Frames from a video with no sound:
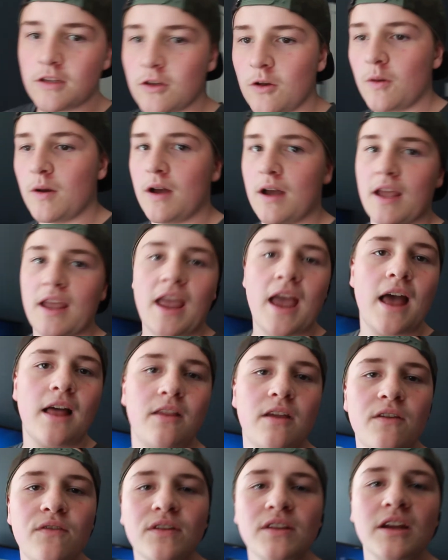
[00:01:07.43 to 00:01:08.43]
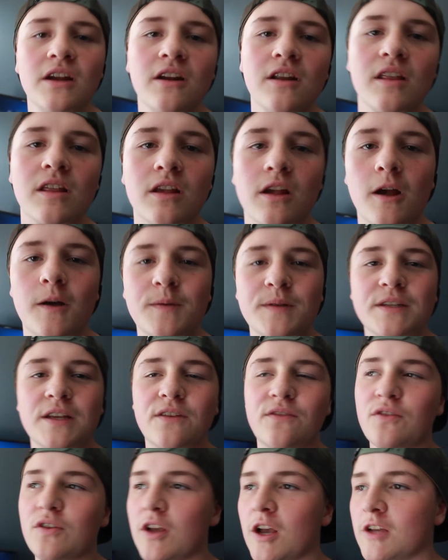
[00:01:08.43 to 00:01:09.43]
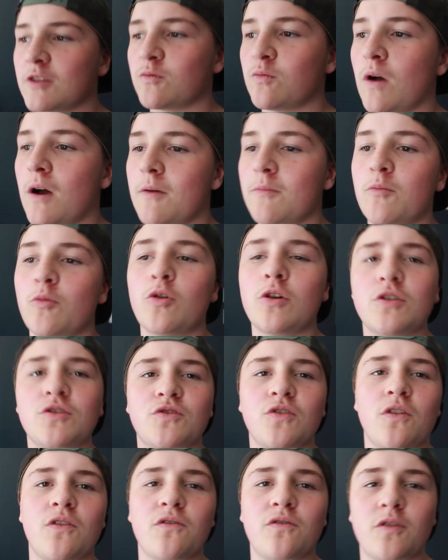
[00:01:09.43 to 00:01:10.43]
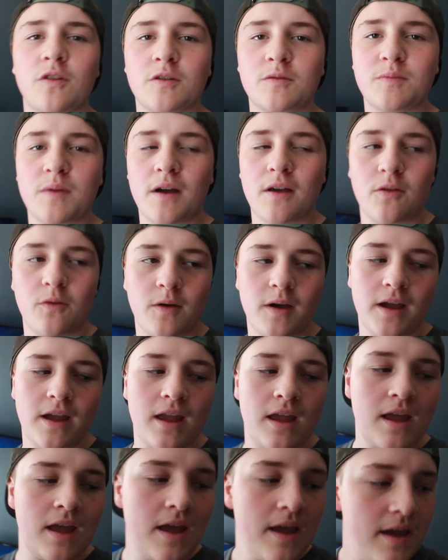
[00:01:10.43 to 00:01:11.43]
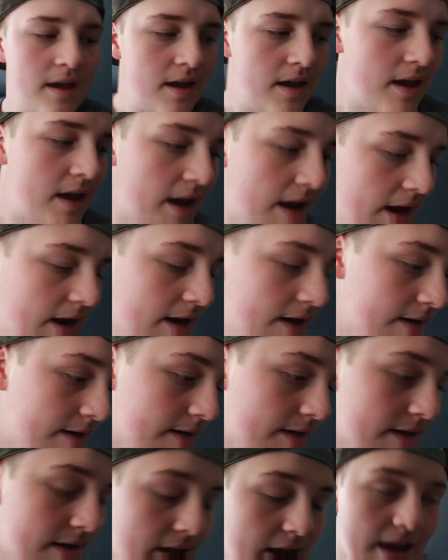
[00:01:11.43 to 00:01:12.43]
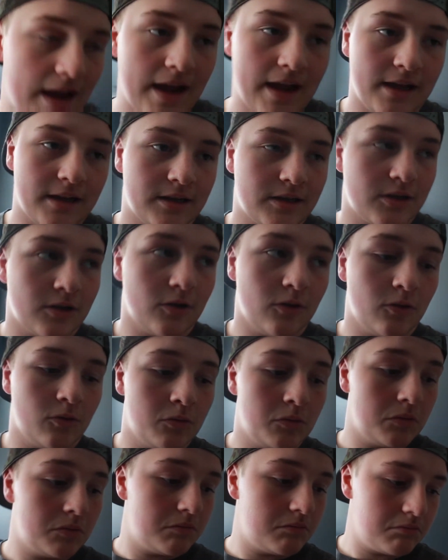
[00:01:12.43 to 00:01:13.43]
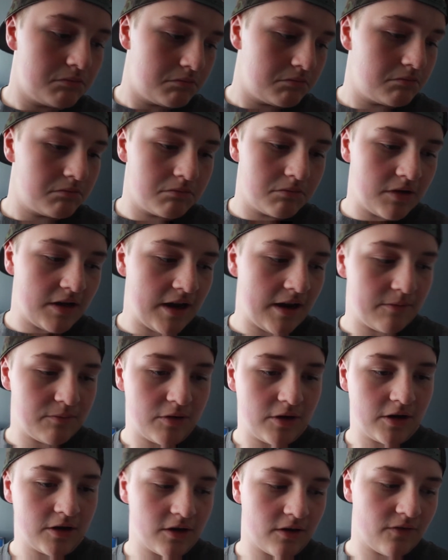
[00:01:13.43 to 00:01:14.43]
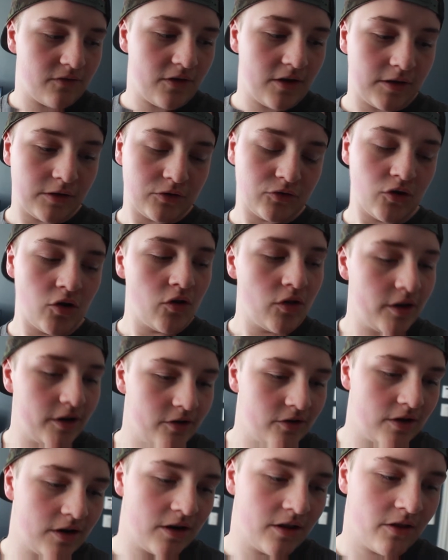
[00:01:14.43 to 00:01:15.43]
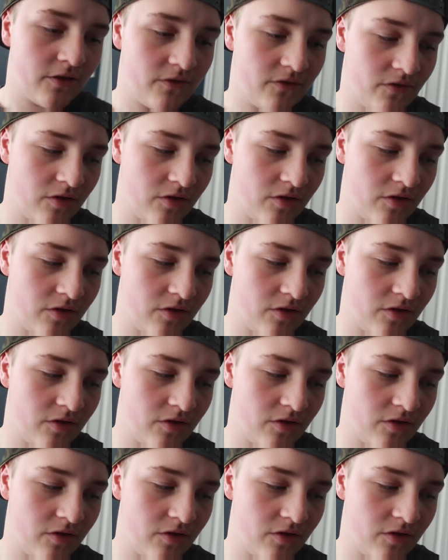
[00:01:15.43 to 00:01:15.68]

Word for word: So uh, yeah, leave it down in the comments if you guys want more drone footage, by the way. And yeah, so yeah, I'm probably gonna fly the drone later on in the